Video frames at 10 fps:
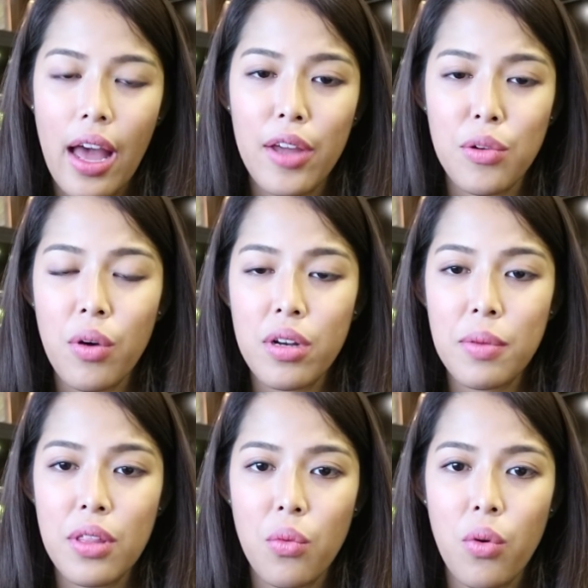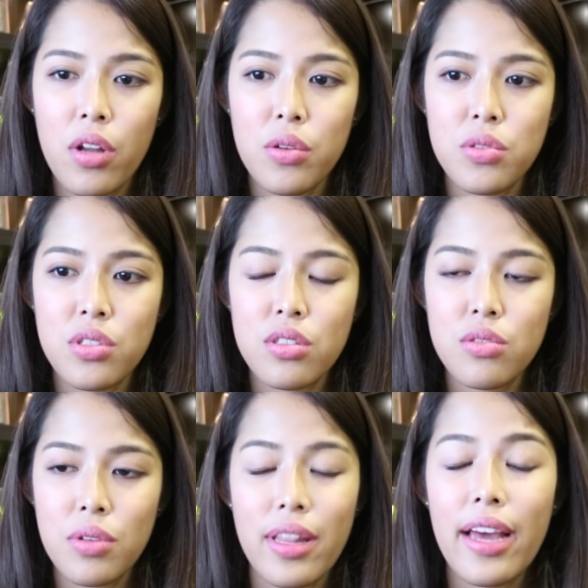I don't want to be the one who
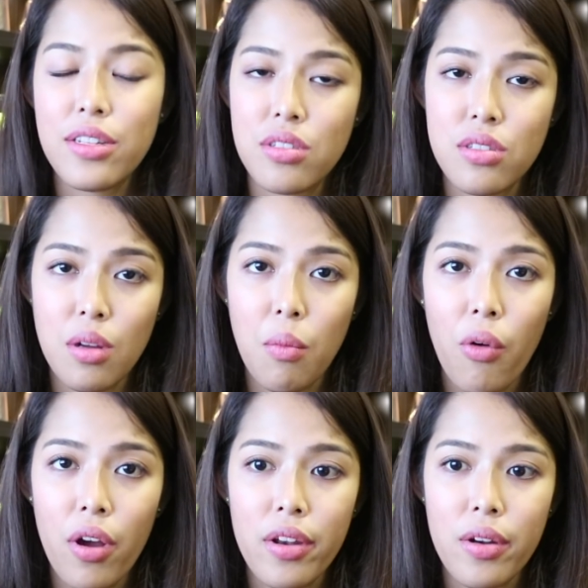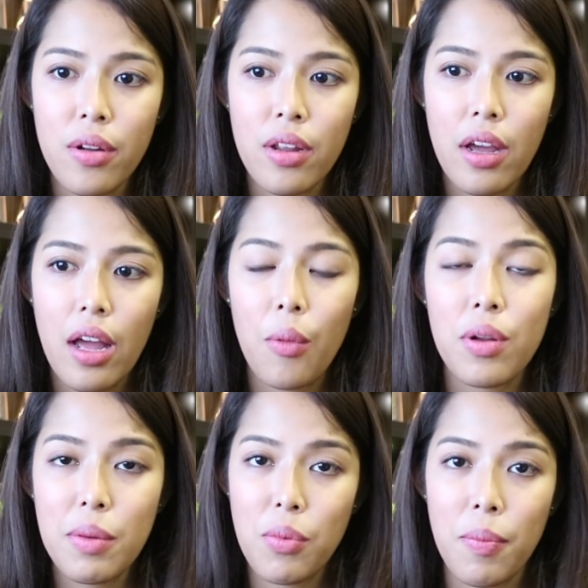just relies on someone. I
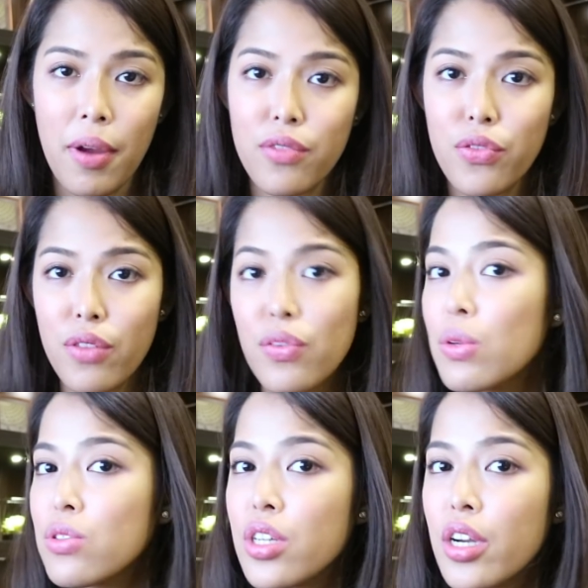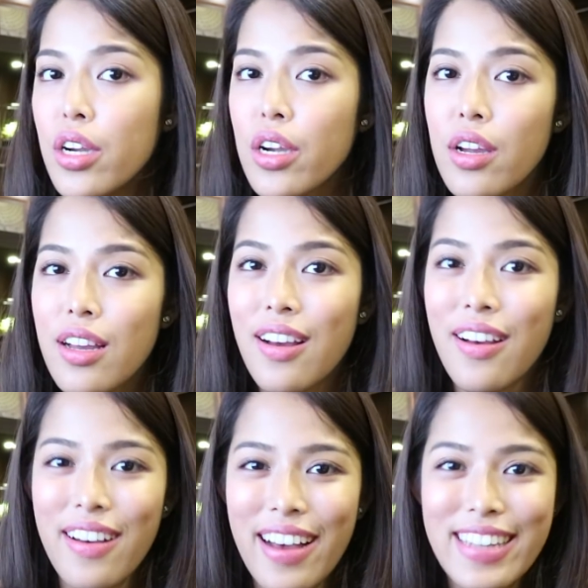want to be prepared for the future.
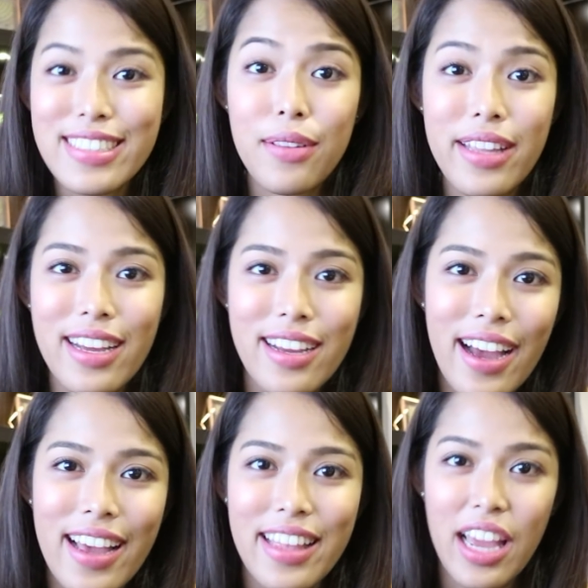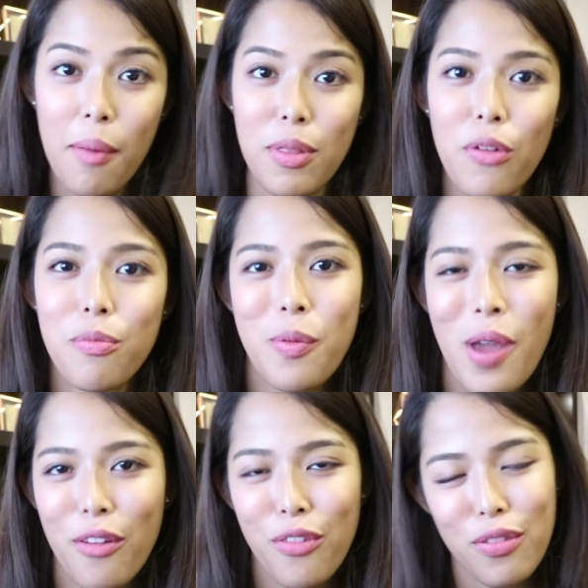I sound like a guy, like I'm the one
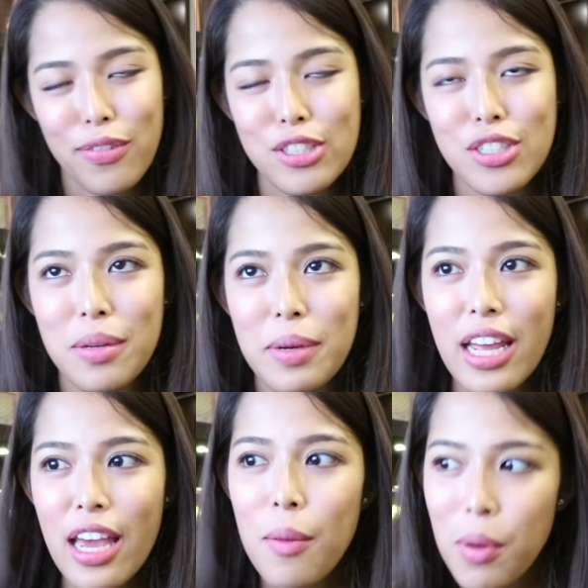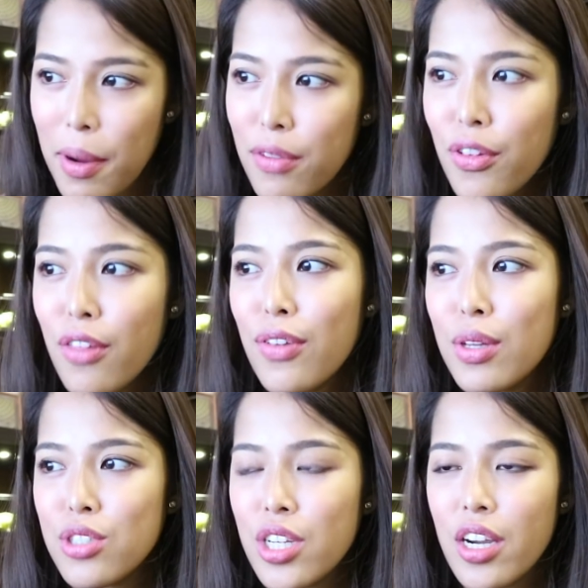prepared for the future, but prepared for the
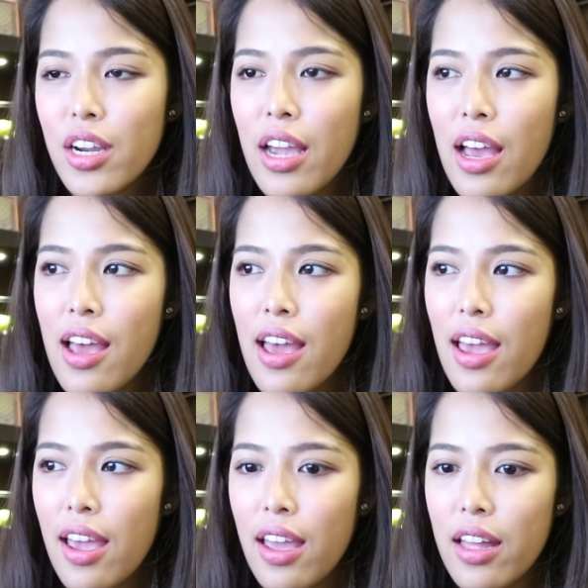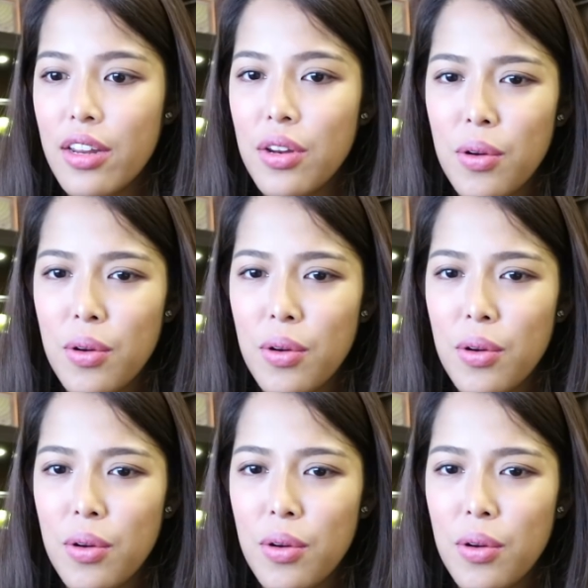future and,